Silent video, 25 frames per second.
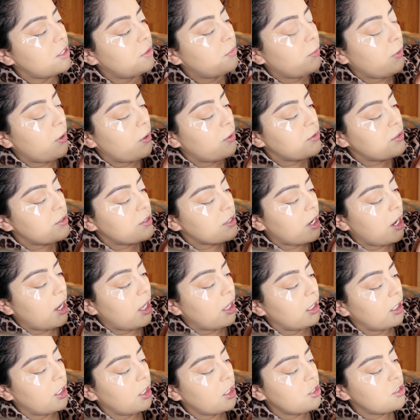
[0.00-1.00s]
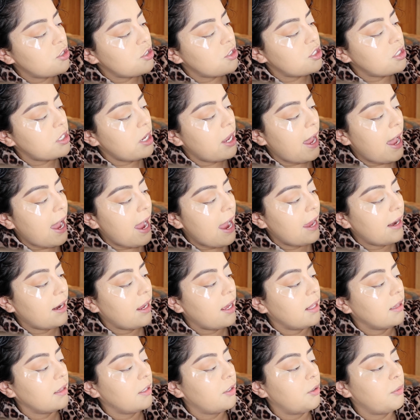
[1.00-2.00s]
Rose color just to add
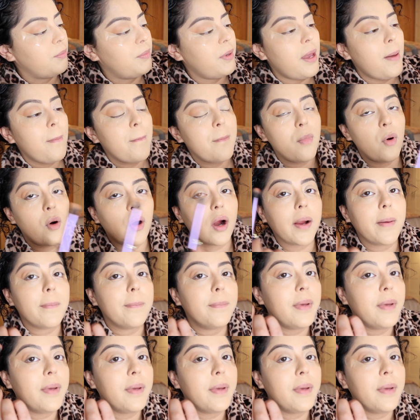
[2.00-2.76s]
a little bit more